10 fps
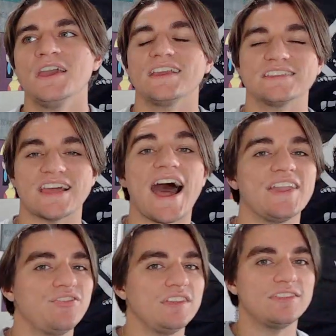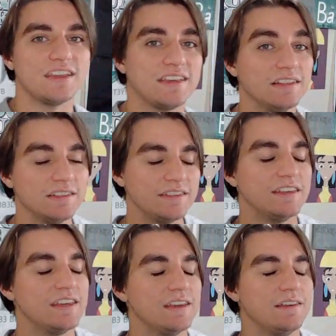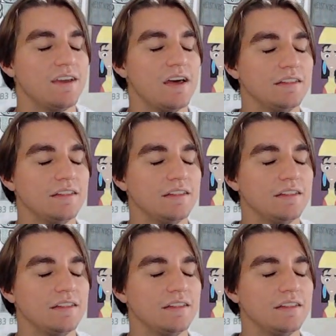Because I think that the